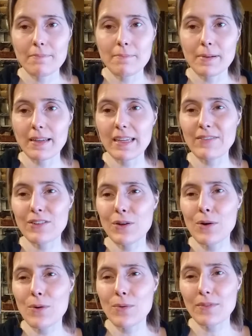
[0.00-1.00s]
But even
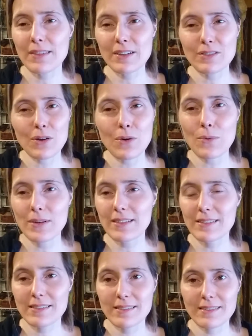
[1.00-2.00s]
though there's
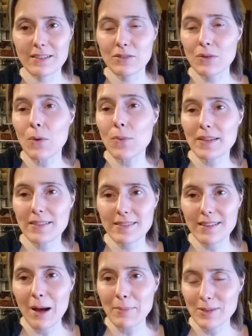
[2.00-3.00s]
always
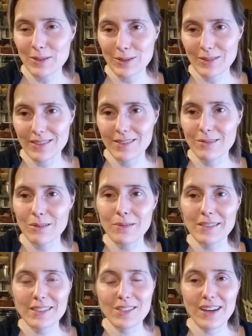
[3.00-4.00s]
obstacles, there's
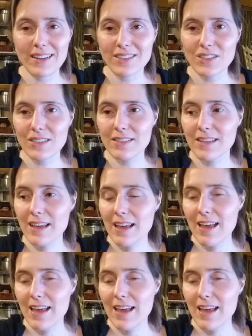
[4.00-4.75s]
always challenges,